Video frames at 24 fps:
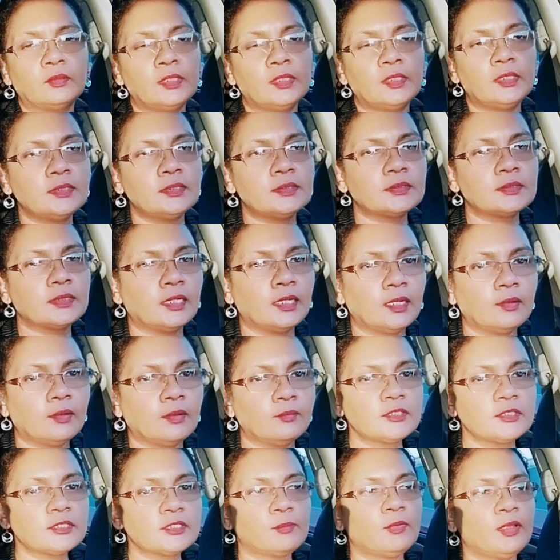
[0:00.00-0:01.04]
is
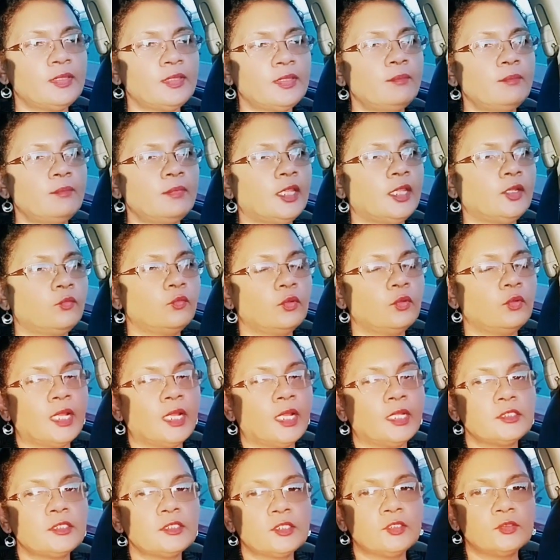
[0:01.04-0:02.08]
um, some of the men who
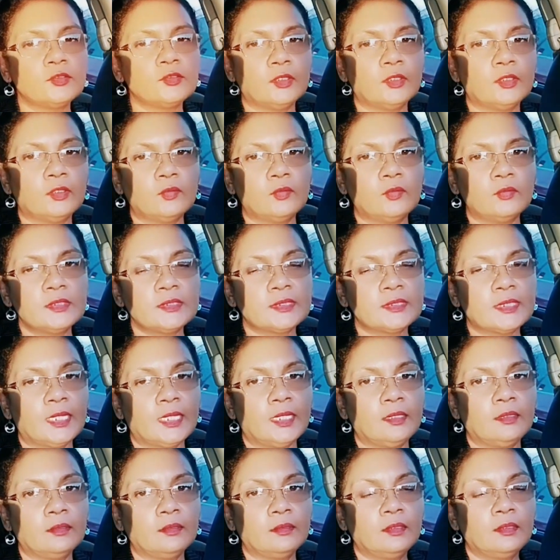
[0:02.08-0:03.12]
had children
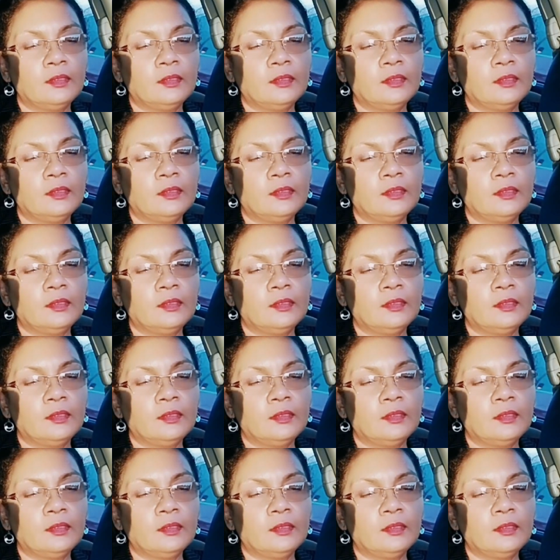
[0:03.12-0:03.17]
outside,